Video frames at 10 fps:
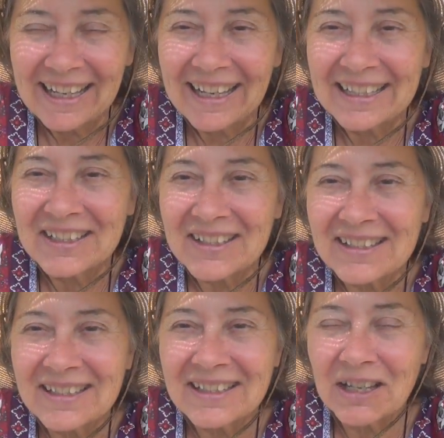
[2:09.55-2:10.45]
and
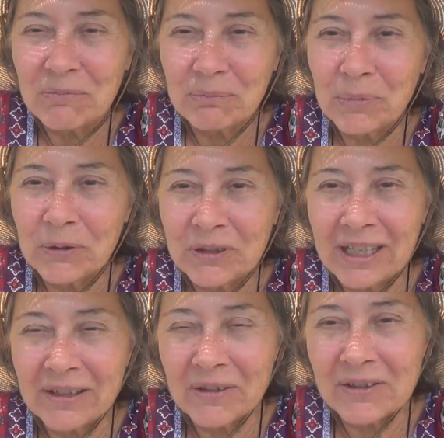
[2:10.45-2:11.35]
just some pull
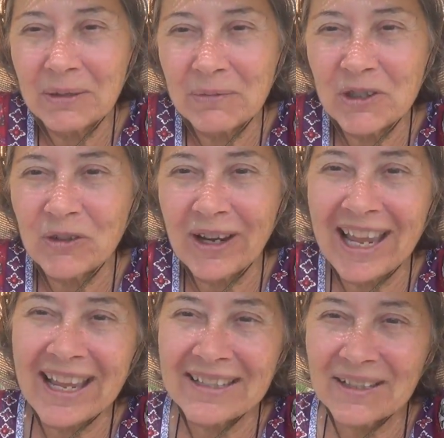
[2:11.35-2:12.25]
together some
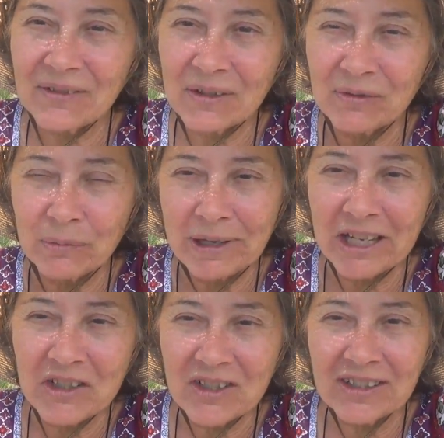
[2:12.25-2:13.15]
strands of
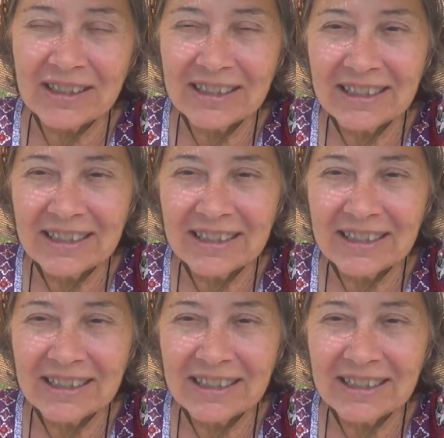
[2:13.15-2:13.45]
information